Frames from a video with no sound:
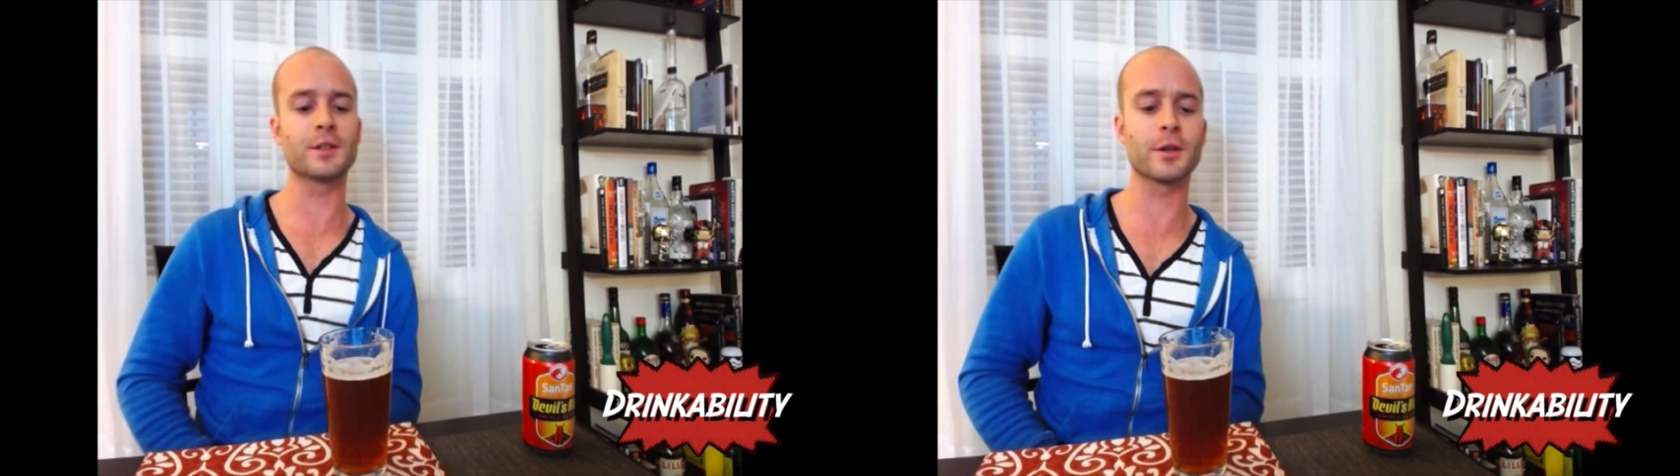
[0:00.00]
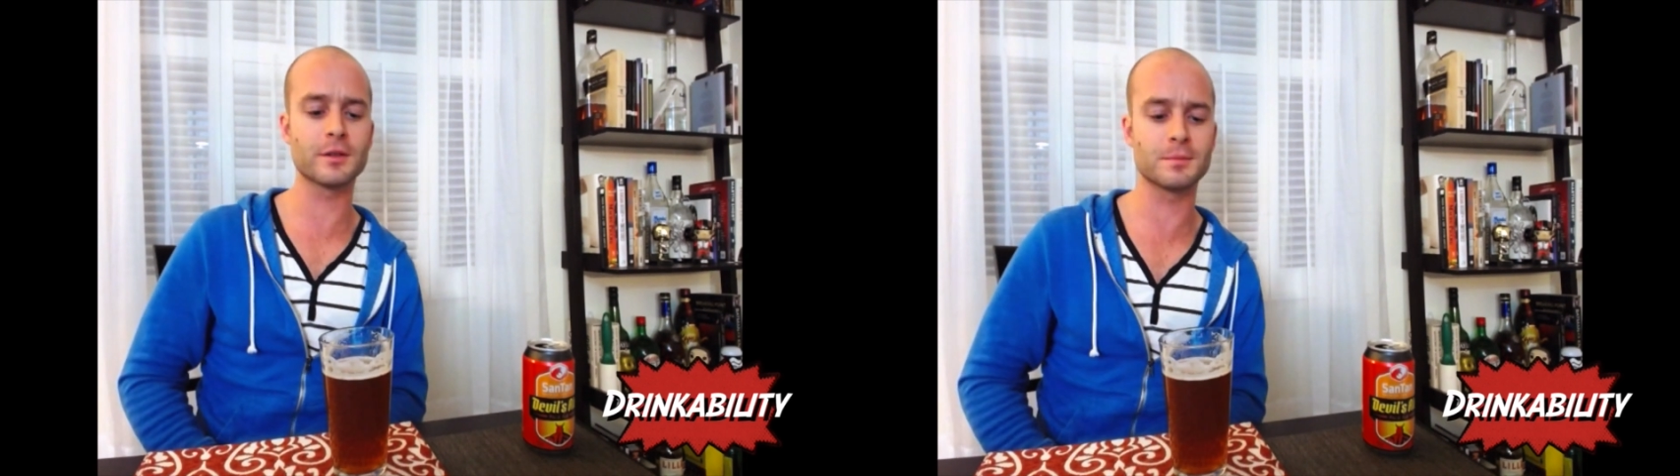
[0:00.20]

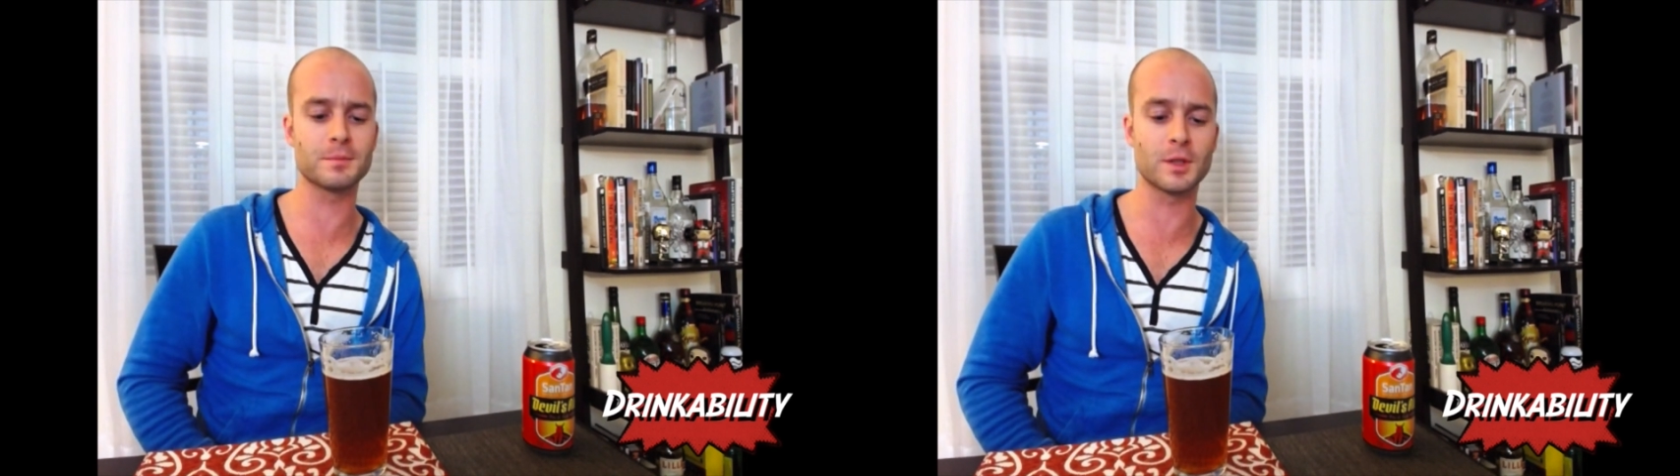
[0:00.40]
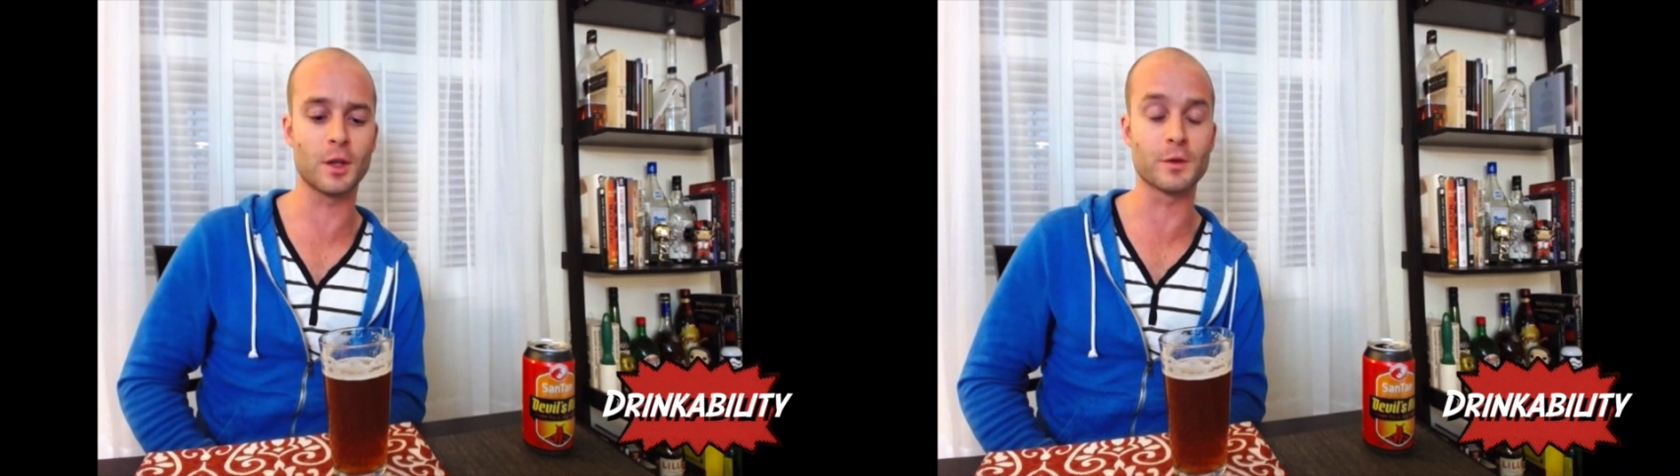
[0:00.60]

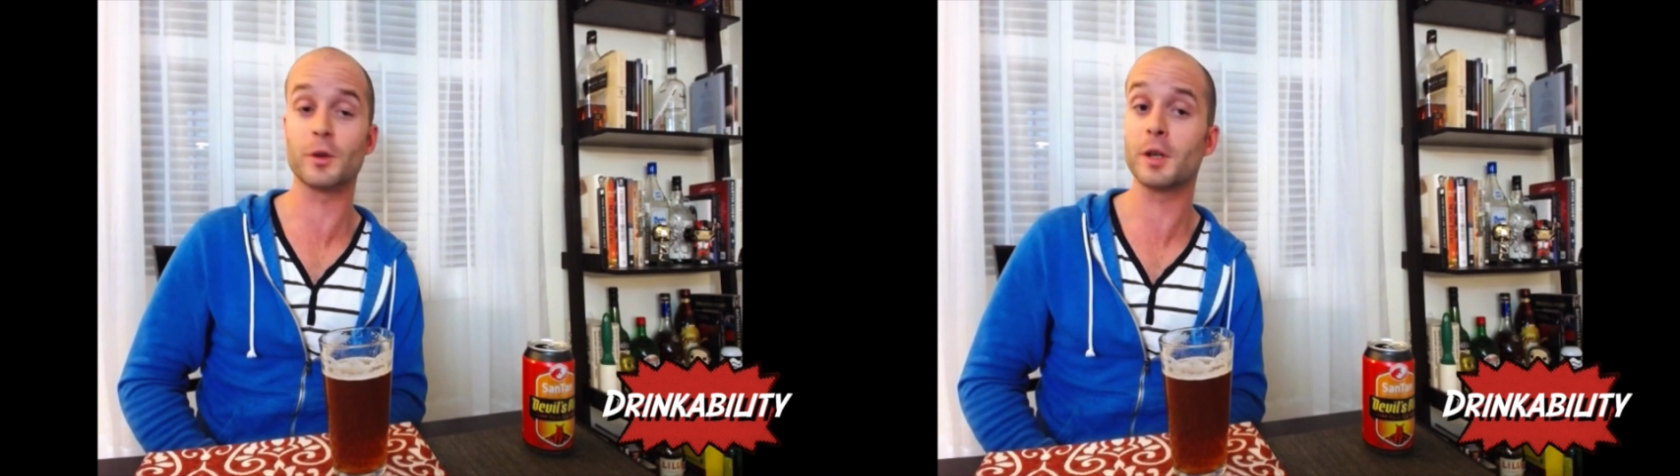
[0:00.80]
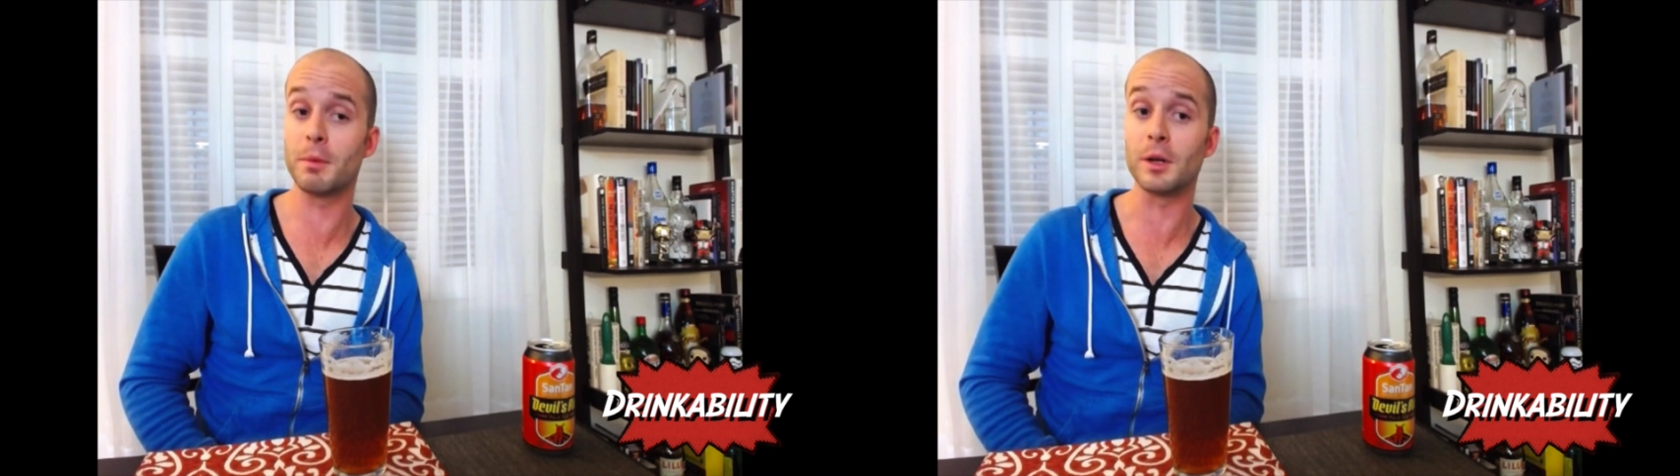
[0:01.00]
terms of
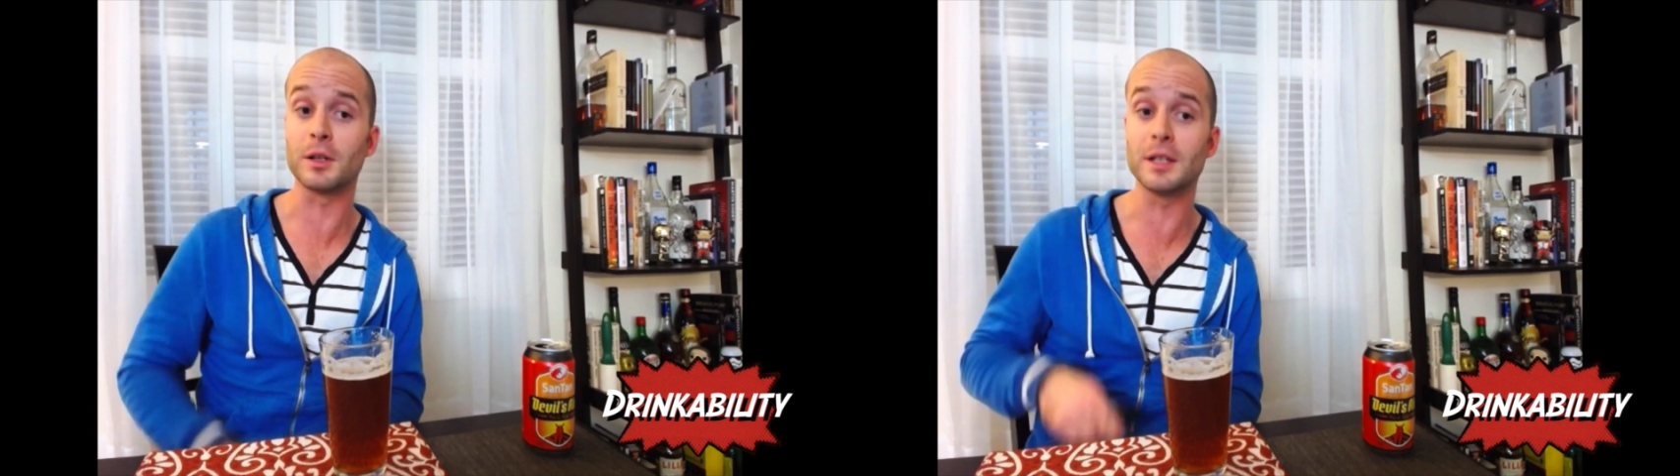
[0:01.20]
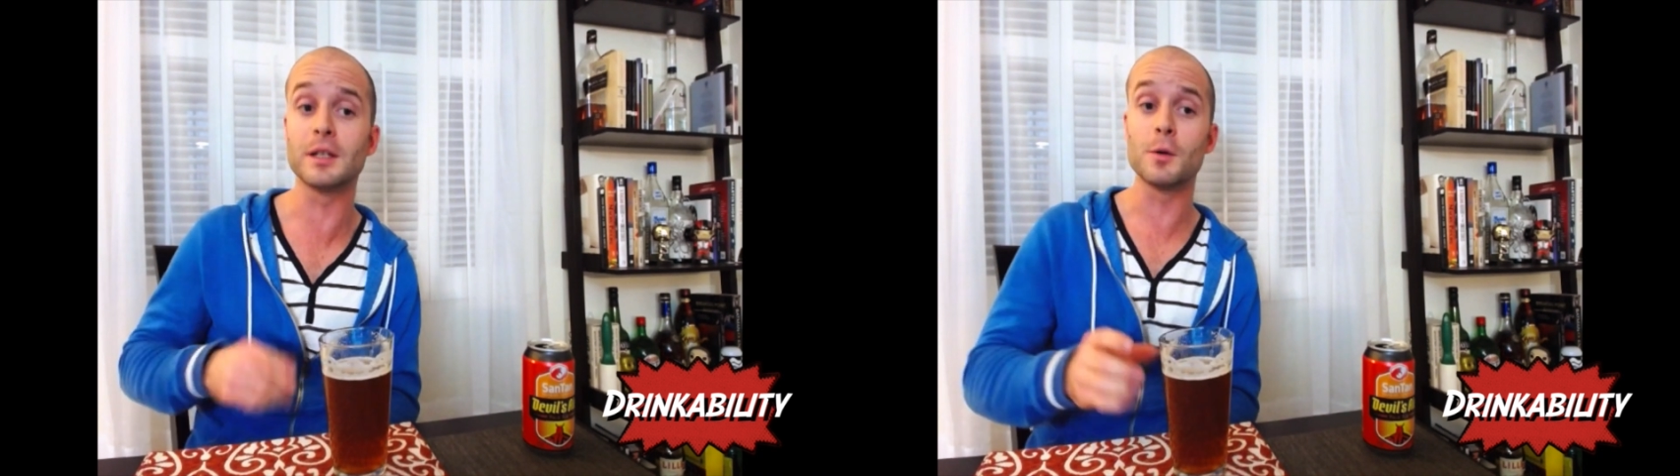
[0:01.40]
drinkability,